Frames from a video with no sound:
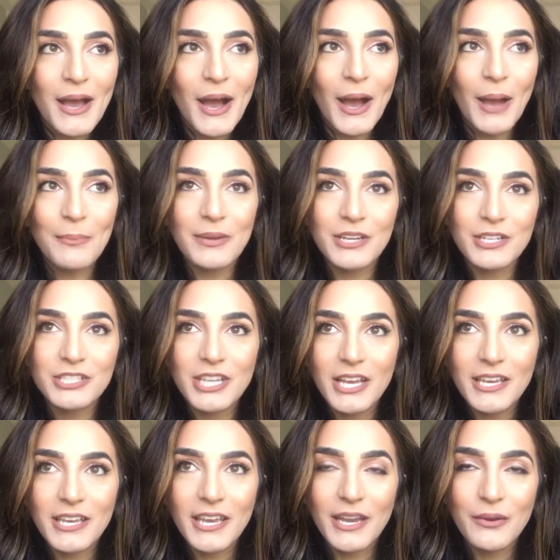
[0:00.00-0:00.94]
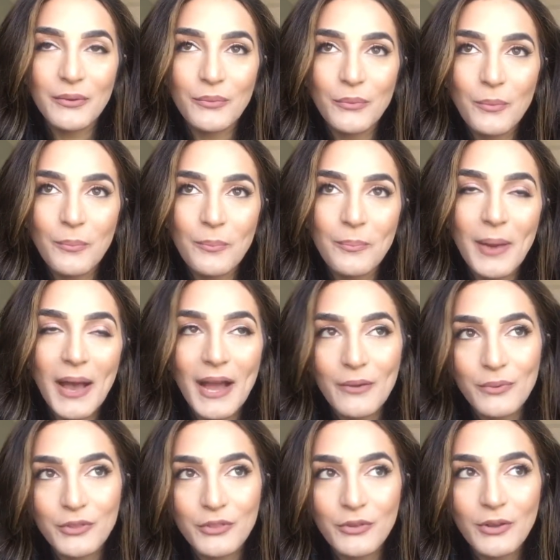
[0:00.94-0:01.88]
I'm gonna check in
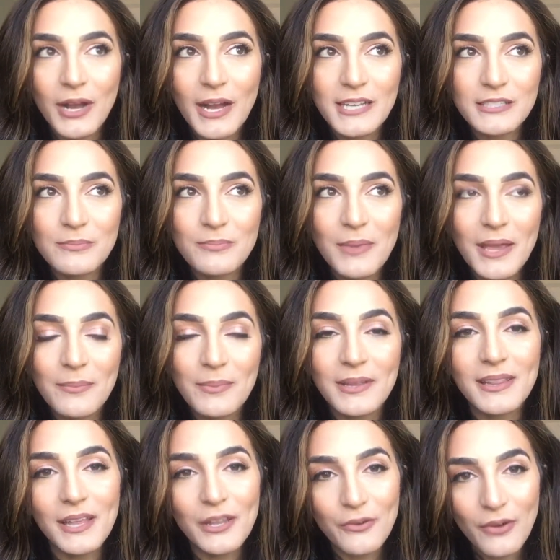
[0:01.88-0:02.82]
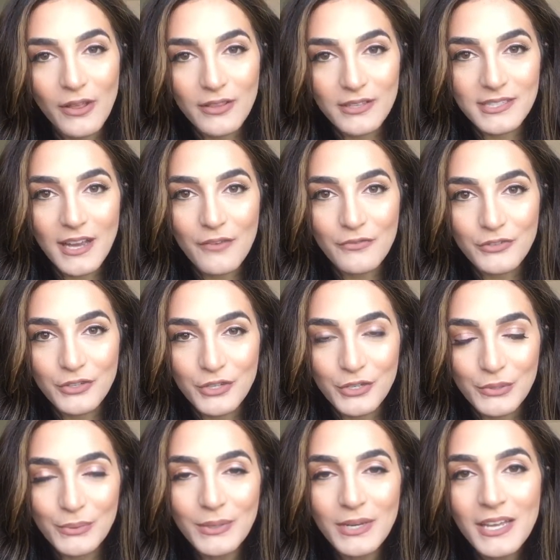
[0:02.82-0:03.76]
back with you guys maybe later on this
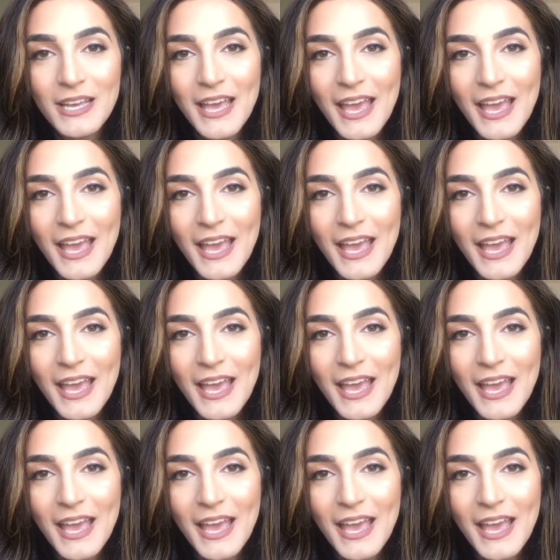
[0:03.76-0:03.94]
afternoon